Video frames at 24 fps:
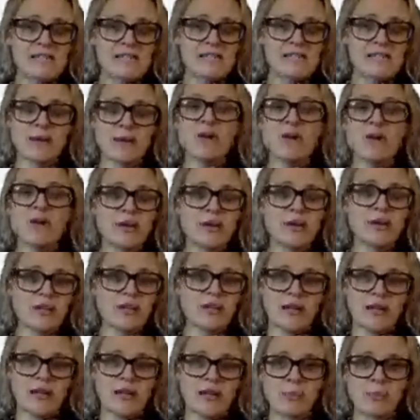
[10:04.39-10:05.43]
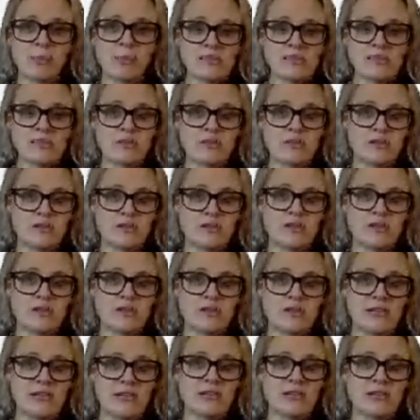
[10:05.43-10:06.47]
Am I not going to get a place at
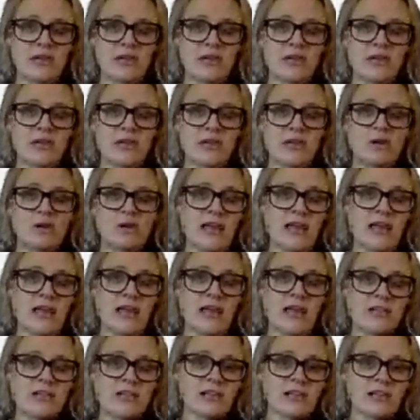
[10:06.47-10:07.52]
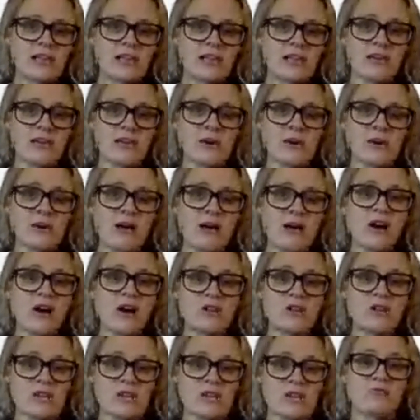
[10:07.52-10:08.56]
college? Well, actually, we are
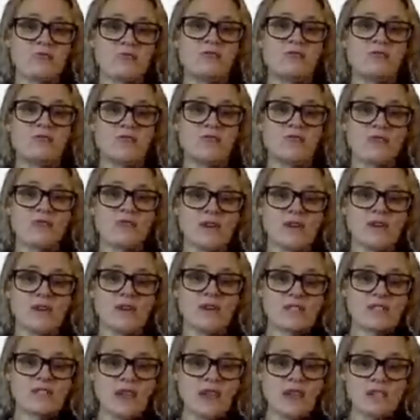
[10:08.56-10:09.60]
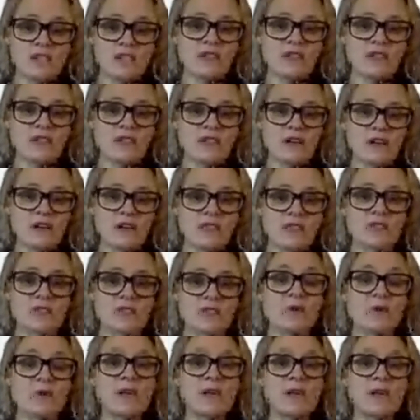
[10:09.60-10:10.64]
a general further education college,
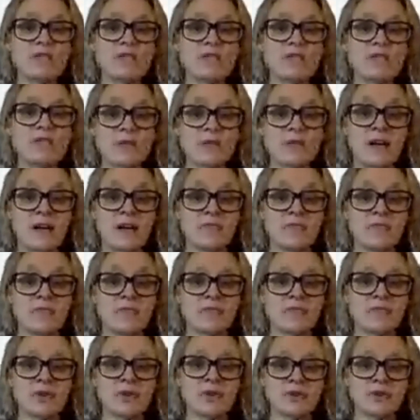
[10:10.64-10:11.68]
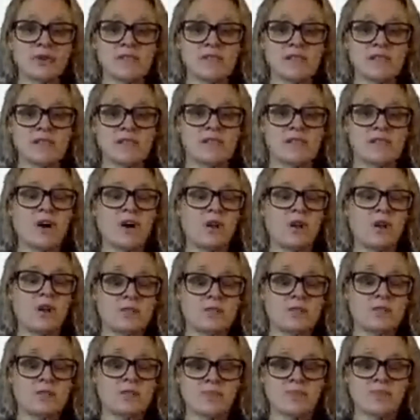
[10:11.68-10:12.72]
so we do have courses at all
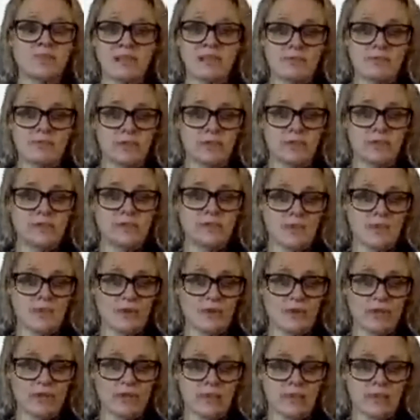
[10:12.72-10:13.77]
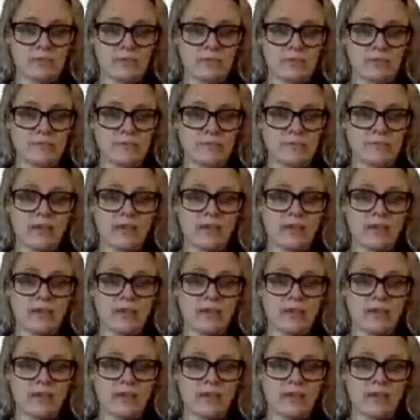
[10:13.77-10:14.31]
different levels for you.